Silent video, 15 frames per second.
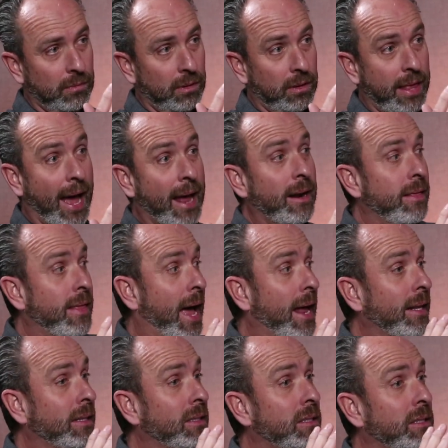that that
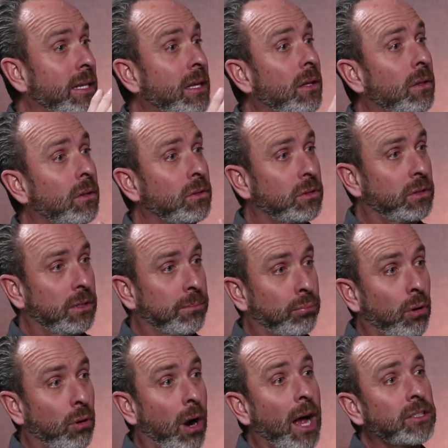instills the
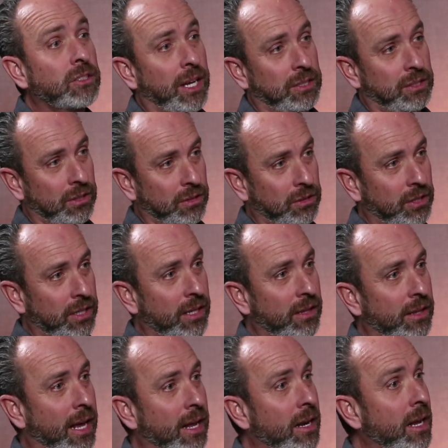processes
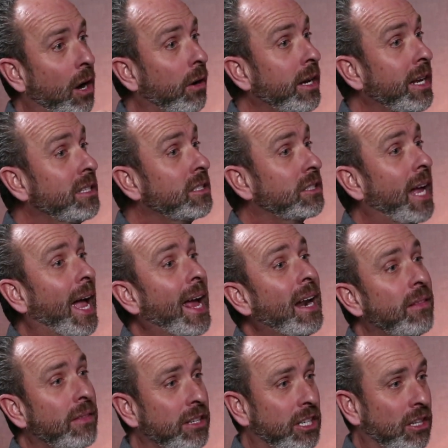that are inside
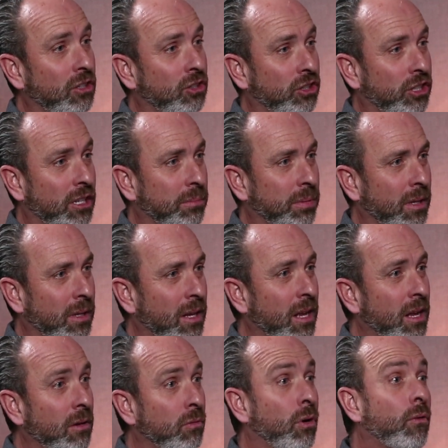of the dealership
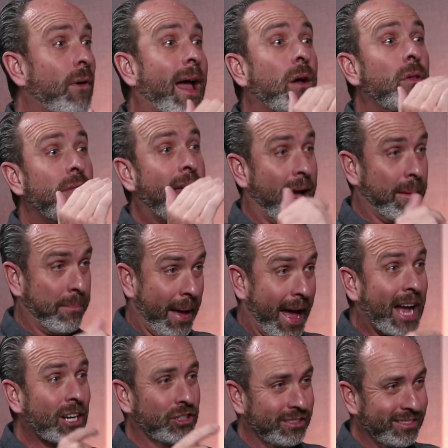around that
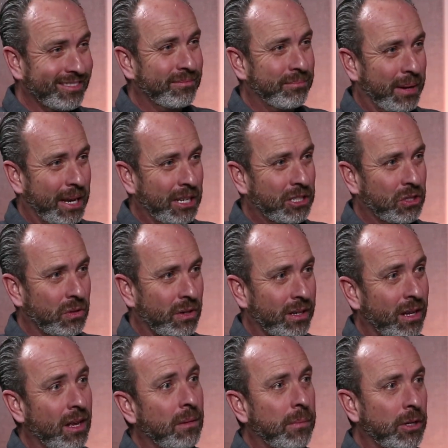passion piece to it,
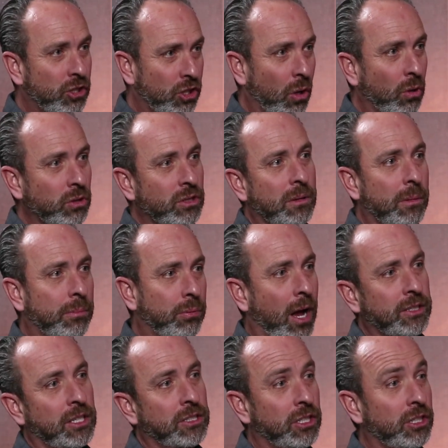but shows right. them the
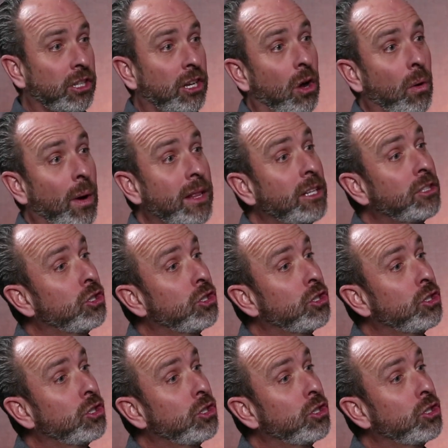processes to go. And it's